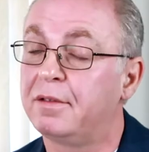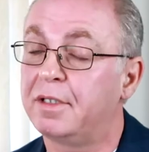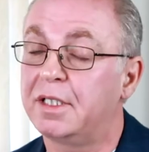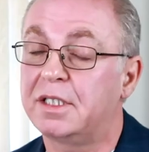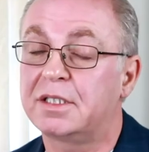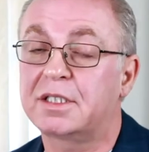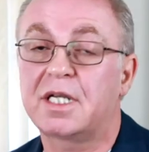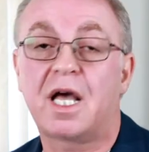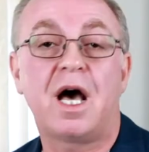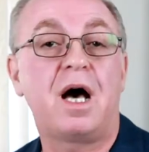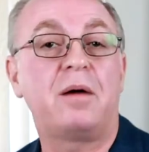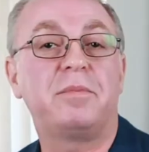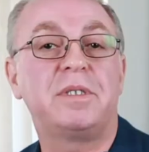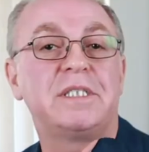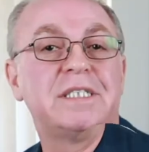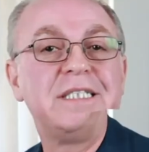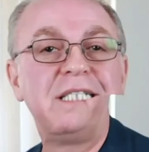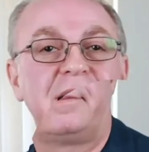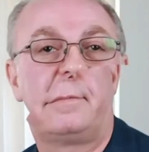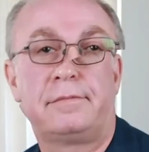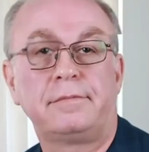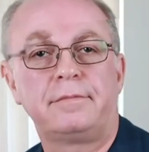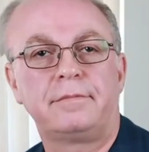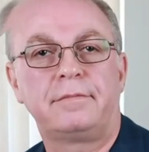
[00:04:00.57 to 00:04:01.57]
as common
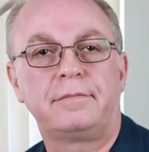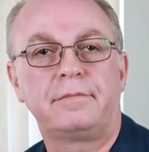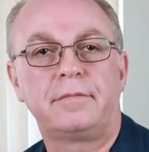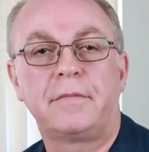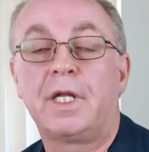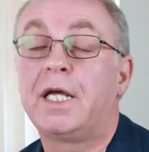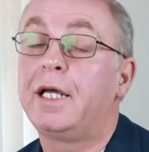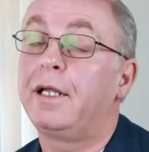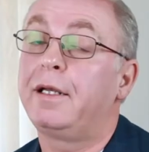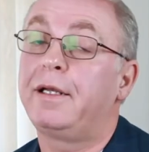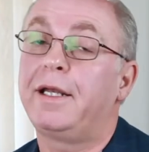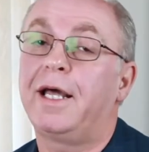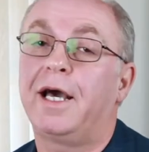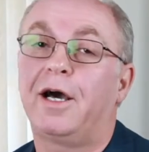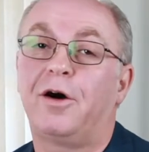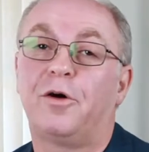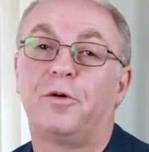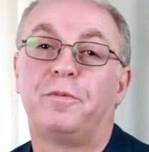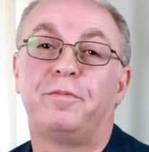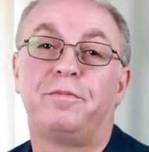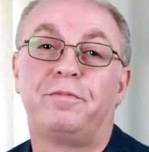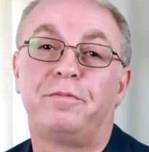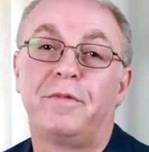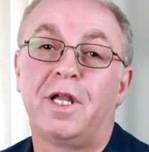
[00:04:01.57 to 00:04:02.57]
sense. Now,
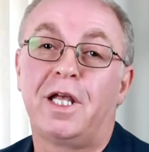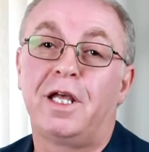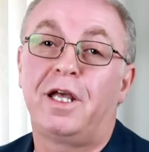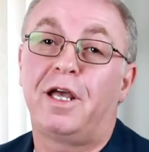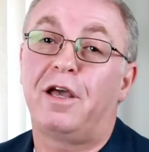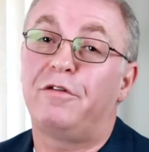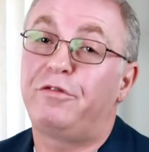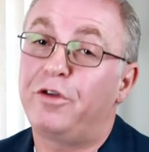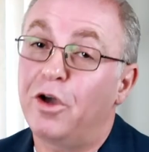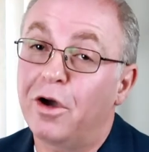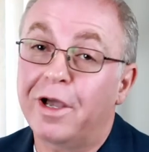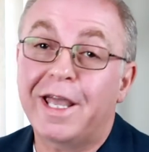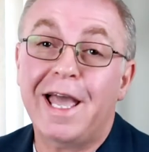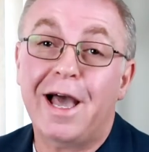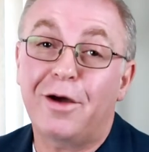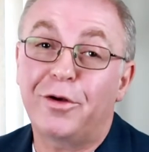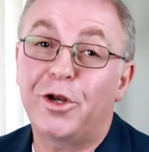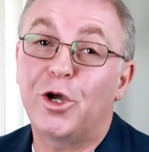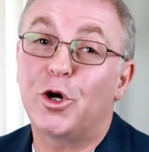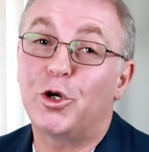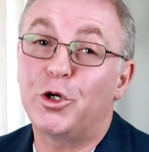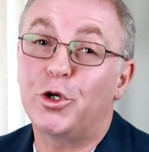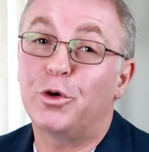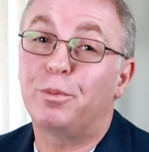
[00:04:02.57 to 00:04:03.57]
if you're
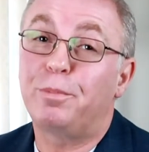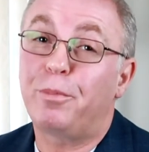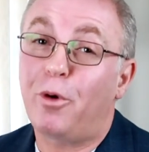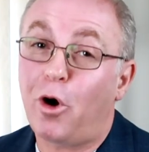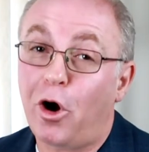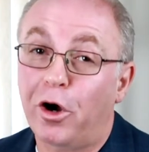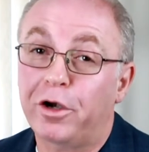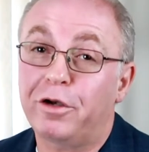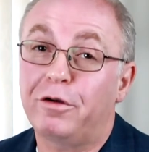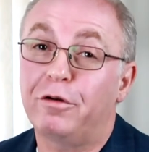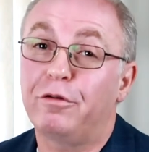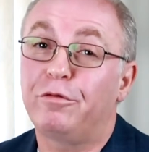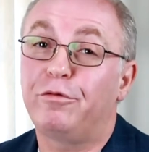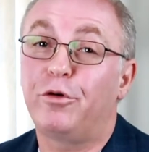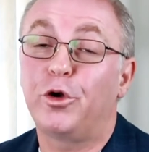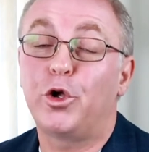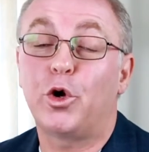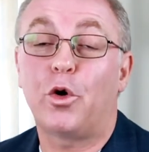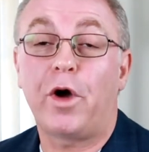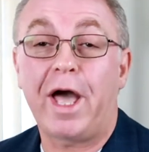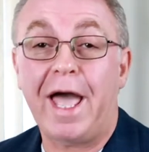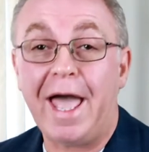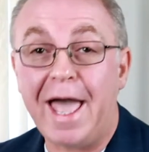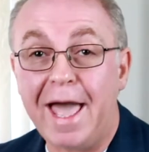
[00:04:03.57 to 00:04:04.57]
counting on your partner for
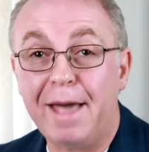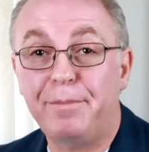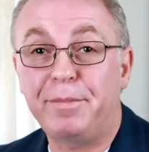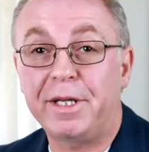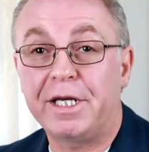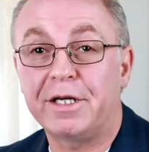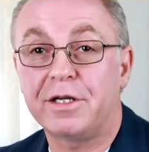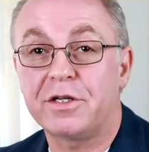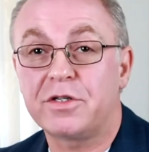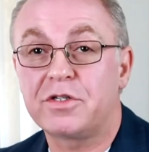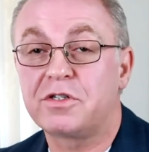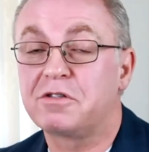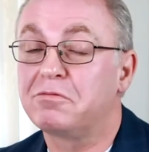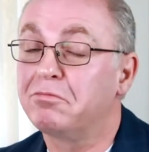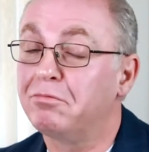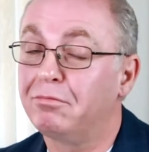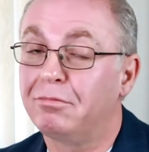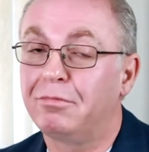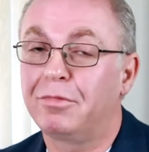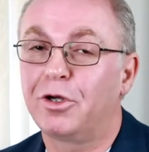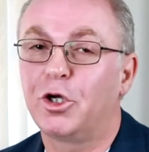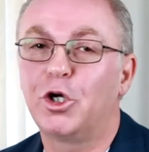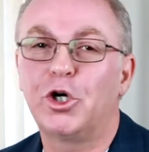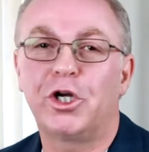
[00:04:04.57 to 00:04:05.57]
your happiness,
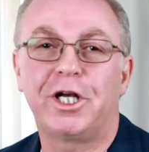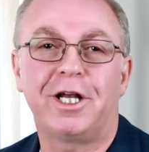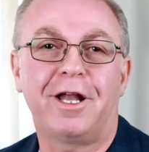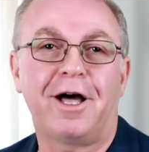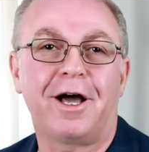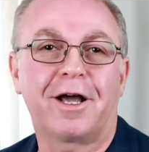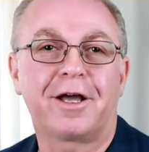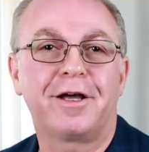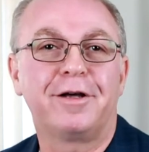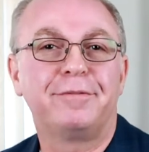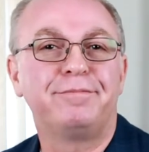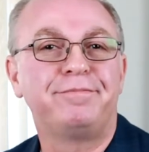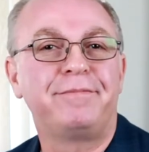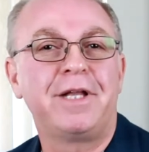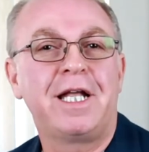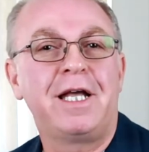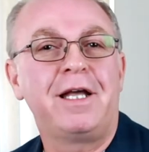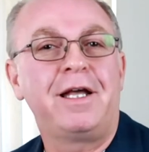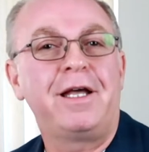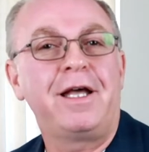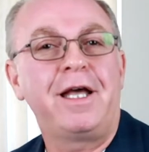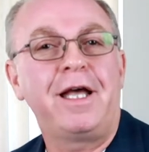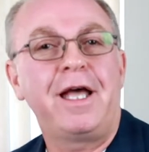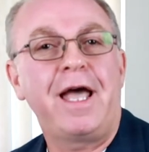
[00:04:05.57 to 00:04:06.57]
good luck.
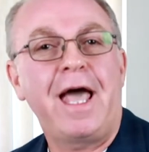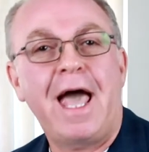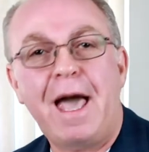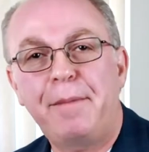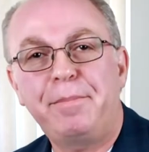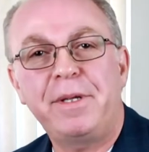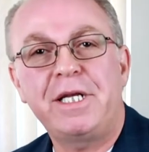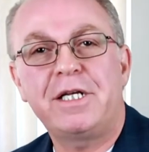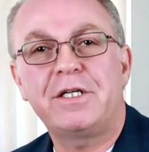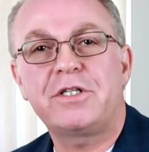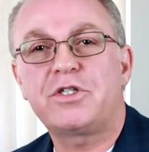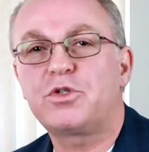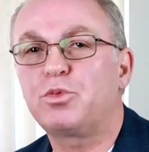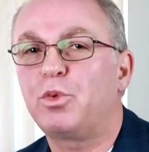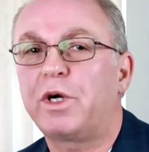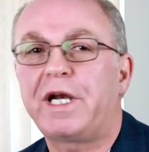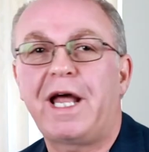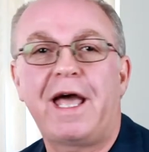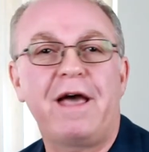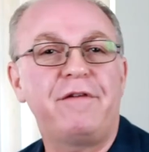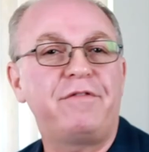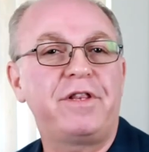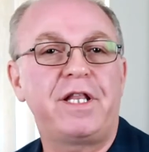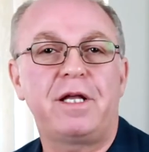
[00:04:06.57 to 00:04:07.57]
Happiness,
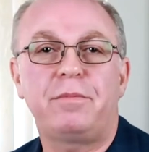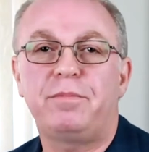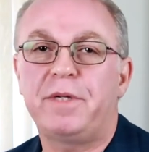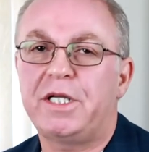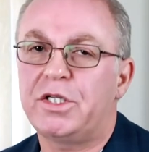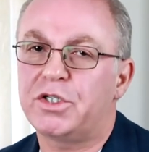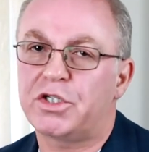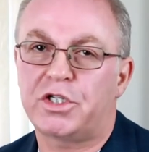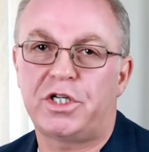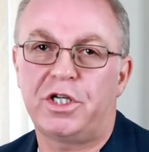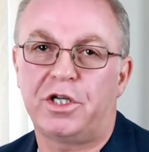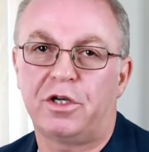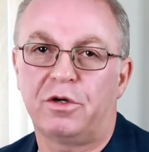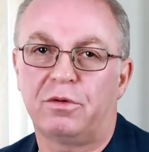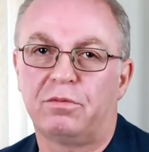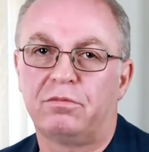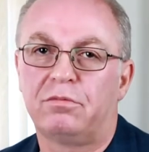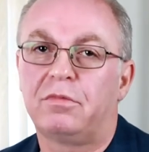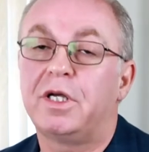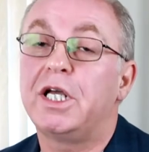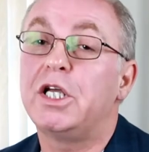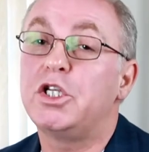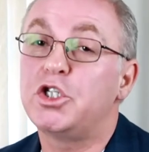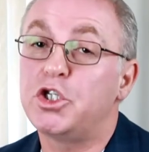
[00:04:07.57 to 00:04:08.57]
whatever that means to you,
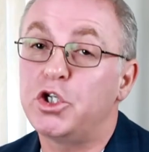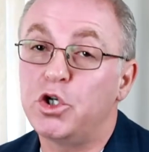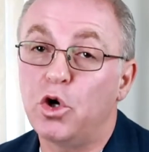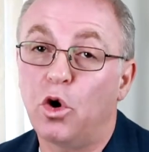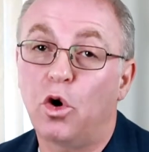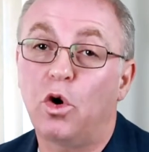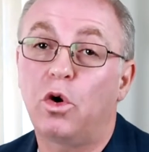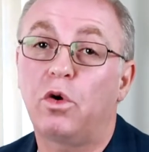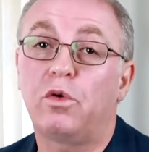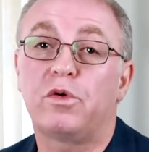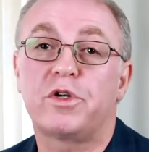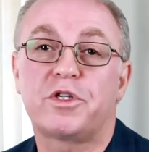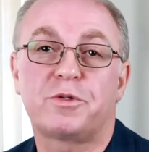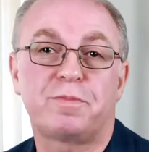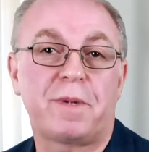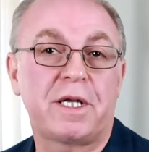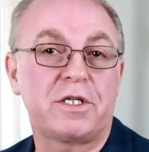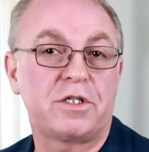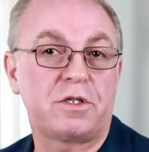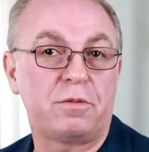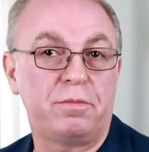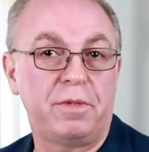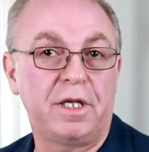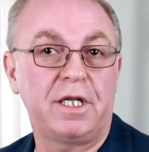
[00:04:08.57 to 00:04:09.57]
is your
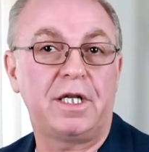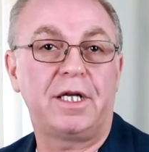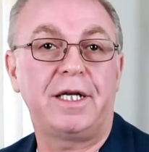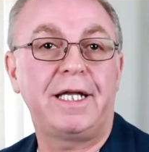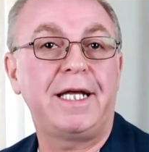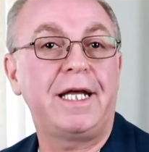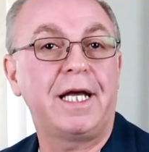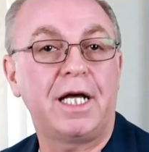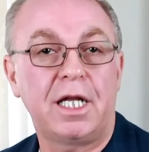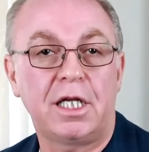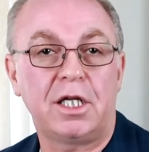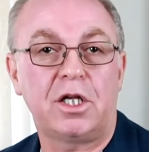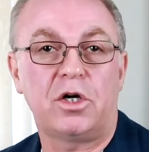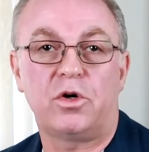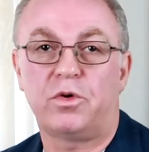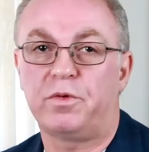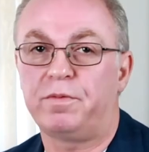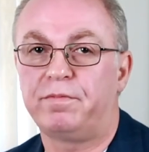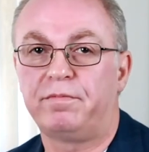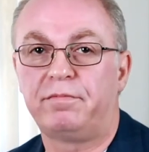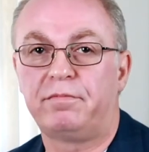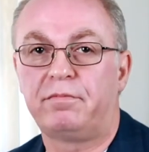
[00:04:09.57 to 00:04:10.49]
responsibility alone.